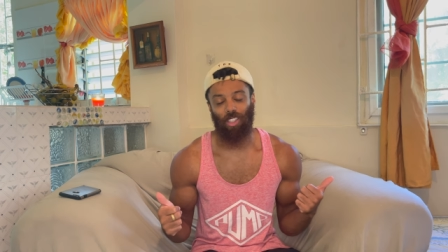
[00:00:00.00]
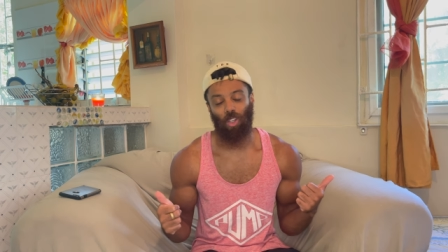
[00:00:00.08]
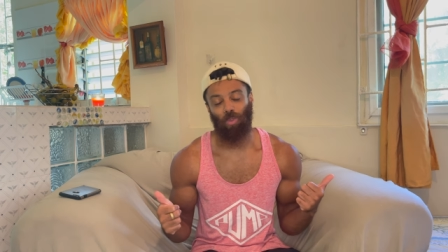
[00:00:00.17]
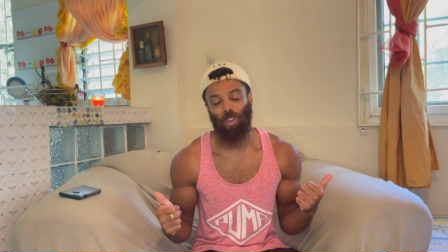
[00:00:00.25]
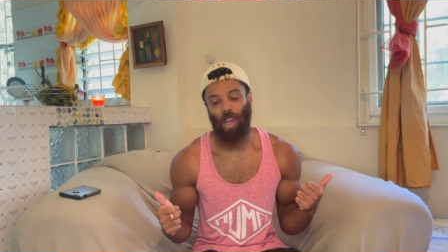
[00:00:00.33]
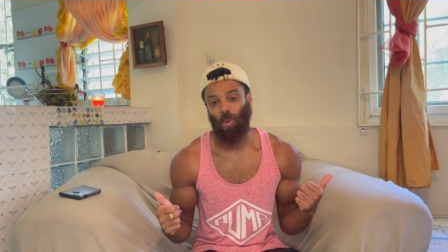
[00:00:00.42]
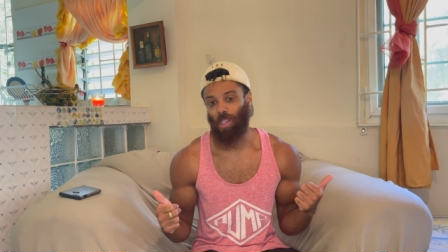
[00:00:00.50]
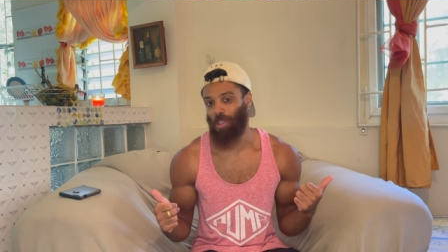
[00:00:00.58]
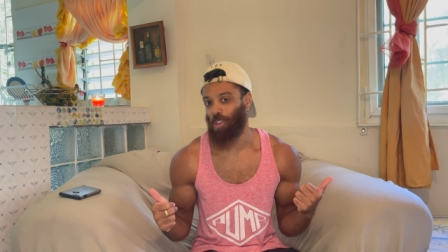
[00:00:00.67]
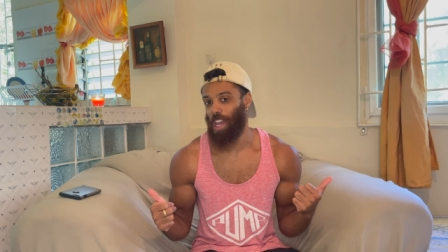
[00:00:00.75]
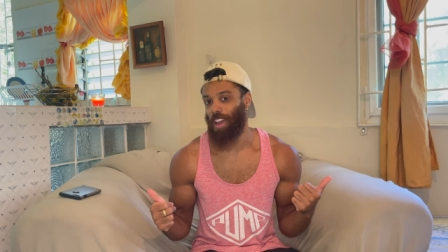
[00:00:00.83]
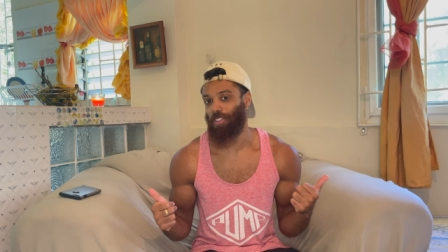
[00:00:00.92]
notified
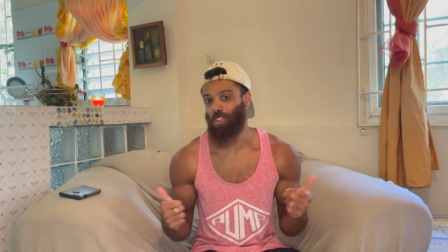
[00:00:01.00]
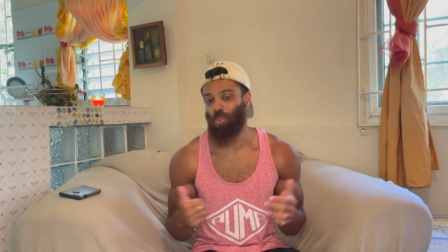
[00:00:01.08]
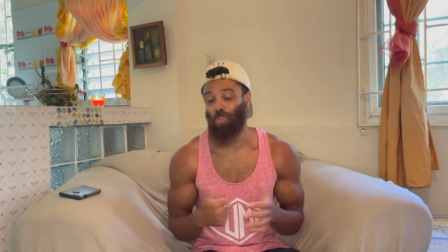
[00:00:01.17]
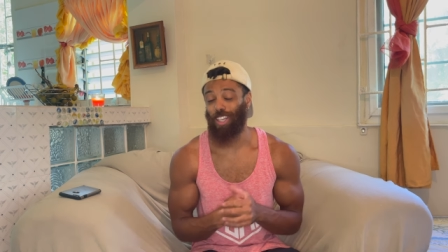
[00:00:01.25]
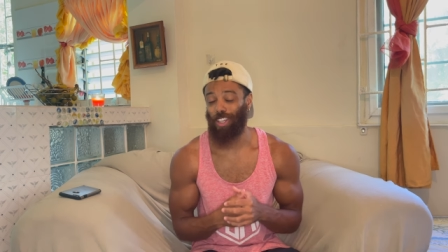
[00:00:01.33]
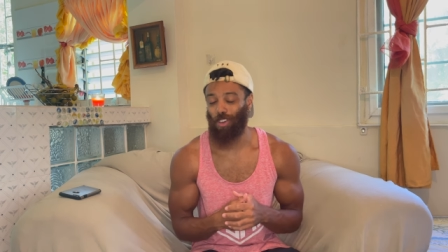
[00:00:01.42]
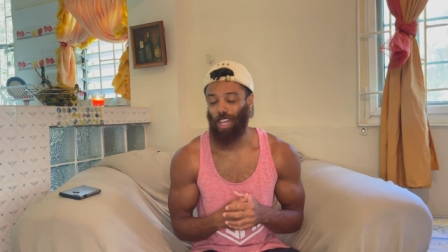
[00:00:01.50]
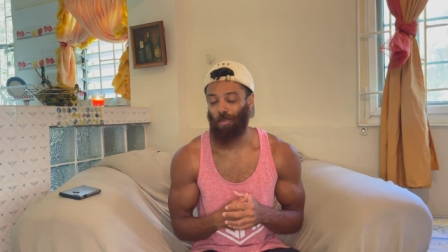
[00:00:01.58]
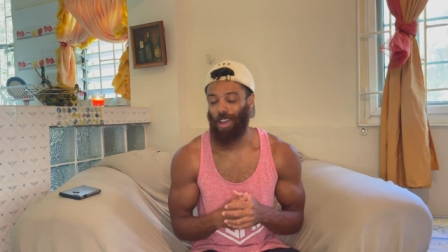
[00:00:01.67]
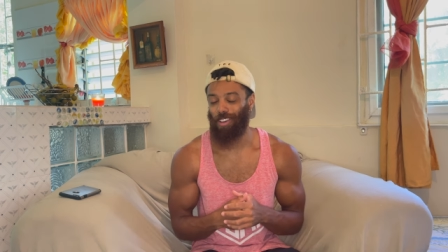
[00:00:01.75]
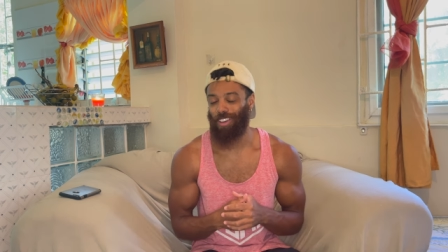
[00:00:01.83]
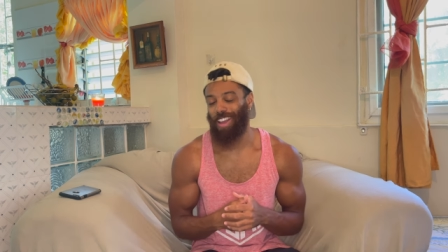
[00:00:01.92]
whenever I have a new video
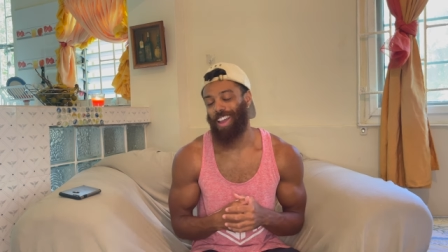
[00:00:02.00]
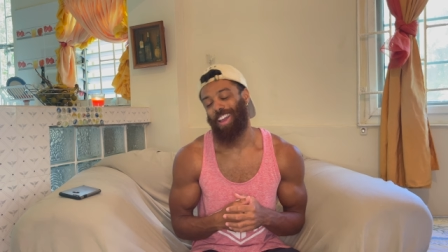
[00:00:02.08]
come out.